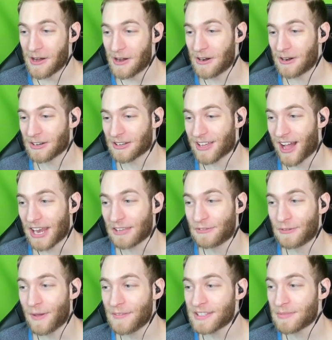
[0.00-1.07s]
Oh god! Really if
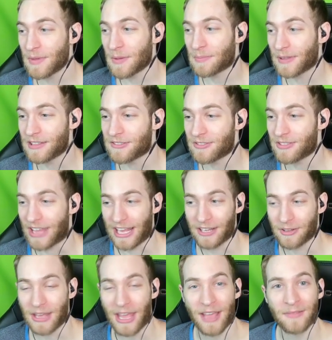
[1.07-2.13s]
you haven't seen me play through the Halo
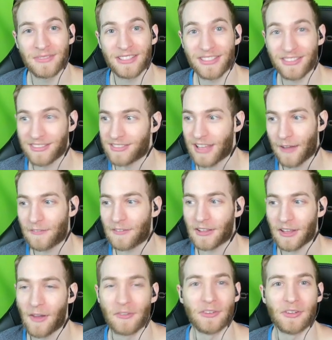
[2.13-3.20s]
week. games,
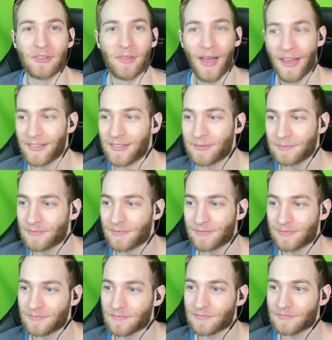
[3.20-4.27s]
definitely go and do that.
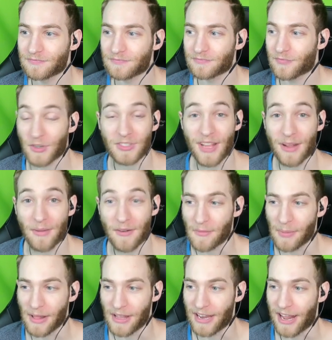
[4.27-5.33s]
Ah, First time I ever
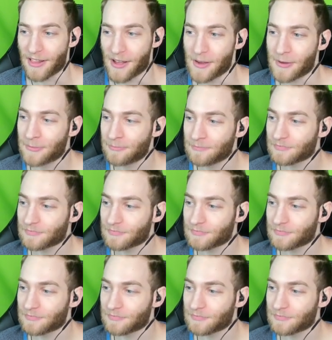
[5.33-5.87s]
played Halo.